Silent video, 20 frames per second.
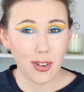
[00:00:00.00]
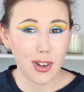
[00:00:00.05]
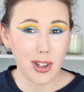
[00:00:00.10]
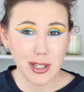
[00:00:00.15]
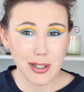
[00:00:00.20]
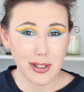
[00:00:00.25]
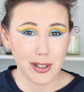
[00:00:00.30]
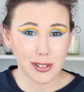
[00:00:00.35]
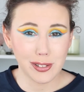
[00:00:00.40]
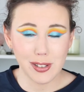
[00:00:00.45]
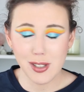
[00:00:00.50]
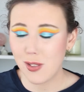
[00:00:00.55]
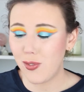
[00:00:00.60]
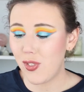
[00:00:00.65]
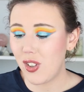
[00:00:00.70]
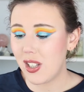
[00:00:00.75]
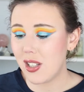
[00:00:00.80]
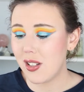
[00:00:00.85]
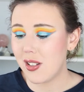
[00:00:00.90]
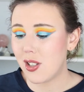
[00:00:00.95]
$30
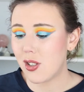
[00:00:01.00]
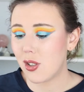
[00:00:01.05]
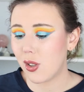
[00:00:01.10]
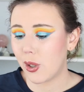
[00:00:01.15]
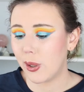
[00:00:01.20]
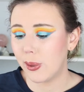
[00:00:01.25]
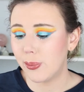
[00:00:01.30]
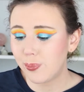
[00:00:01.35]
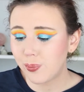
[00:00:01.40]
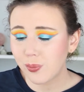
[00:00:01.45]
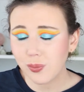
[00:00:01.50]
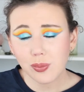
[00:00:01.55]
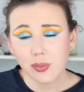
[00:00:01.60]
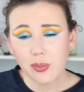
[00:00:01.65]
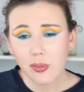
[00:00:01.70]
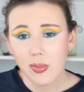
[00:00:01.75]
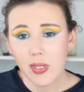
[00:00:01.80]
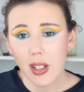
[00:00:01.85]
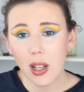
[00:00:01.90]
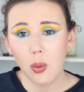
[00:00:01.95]
for this. So
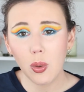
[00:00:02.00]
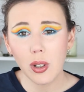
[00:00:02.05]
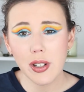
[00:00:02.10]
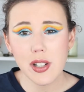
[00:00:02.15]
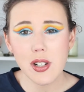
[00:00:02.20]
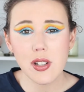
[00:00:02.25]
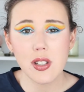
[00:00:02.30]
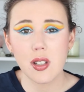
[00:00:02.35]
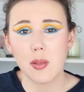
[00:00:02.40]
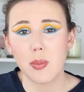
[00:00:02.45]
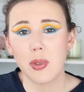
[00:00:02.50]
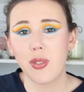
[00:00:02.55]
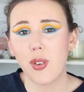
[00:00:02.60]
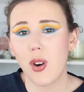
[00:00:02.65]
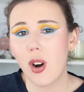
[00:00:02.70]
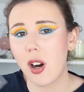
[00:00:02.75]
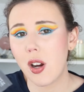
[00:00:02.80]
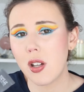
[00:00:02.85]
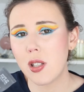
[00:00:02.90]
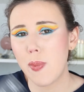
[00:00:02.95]
I want to use it
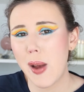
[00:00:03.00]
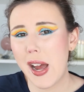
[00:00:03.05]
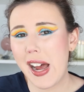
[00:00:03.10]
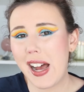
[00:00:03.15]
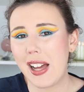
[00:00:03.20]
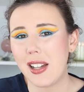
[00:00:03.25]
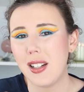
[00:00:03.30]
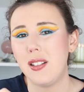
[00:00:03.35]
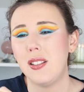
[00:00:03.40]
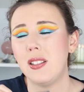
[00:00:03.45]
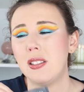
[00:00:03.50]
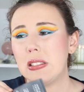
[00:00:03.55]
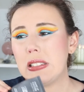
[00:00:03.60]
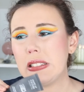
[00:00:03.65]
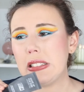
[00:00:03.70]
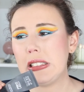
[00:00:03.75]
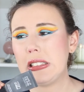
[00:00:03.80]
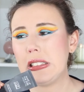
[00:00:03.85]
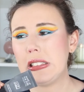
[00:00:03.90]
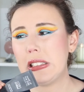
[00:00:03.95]
before it goes bad.
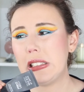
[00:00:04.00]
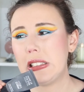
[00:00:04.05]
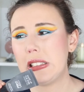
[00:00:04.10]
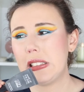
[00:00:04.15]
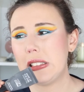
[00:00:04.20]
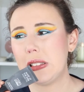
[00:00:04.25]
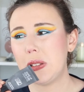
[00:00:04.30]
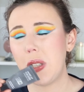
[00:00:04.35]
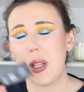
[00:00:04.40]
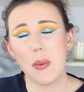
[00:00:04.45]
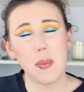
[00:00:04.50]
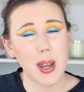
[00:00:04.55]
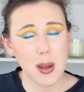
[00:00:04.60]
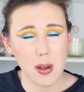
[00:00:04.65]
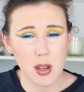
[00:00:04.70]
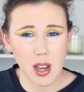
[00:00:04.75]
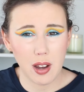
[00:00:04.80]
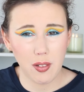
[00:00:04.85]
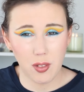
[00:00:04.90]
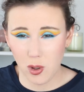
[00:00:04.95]
It
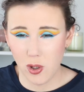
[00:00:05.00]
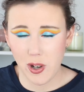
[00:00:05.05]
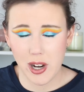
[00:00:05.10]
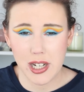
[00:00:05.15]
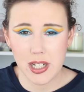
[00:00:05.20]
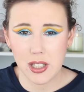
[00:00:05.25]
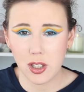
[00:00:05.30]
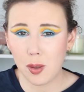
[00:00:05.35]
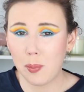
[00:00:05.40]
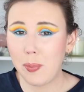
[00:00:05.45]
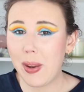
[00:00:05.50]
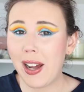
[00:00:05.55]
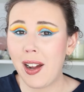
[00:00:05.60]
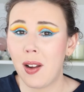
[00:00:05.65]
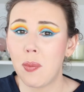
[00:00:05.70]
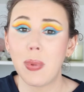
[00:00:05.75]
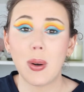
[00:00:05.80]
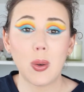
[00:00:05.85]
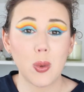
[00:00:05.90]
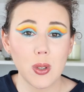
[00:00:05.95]
may have already gone
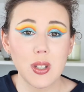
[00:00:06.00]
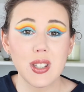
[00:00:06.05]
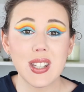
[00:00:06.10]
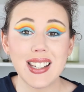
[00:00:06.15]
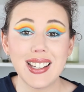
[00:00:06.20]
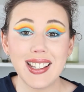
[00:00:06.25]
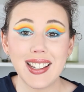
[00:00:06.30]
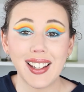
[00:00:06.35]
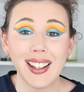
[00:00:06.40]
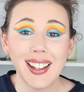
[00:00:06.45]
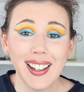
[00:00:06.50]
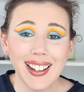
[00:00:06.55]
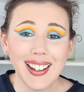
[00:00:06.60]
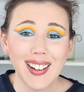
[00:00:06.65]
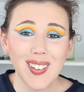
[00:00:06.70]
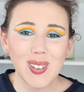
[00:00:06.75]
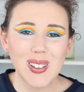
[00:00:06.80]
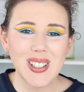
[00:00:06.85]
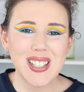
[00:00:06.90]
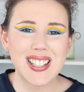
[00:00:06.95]
bad, but we'll see.
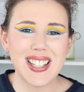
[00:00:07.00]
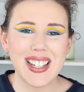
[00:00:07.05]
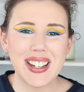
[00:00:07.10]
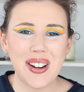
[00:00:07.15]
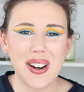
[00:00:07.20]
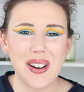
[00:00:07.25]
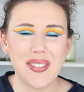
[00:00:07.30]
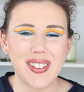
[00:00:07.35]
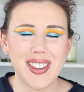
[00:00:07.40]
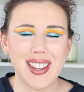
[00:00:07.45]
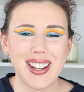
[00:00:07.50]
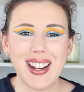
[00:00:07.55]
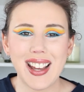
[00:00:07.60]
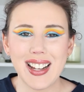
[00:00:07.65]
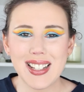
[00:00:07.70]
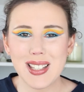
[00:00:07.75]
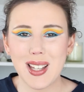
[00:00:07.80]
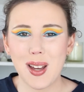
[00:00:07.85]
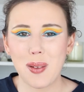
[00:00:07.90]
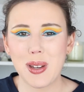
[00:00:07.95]
We'll see over the
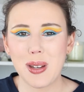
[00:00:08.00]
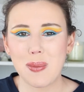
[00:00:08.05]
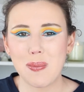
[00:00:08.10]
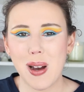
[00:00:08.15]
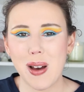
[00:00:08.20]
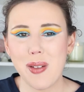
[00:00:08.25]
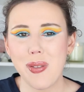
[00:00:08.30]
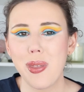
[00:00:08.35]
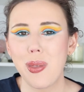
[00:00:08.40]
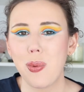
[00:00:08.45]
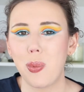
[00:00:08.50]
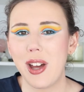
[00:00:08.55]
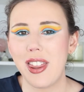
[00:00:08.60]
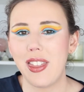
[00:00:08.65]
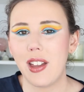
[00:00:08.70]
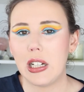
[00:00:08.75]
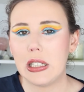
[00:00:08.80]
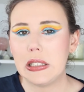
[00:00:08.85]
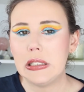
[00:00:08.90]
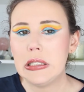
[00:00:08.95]
next coming month
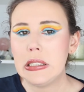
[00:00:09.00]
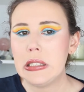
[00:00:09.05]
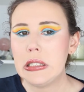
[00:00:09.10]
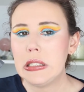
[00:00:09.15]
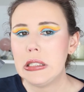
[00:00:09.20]
whether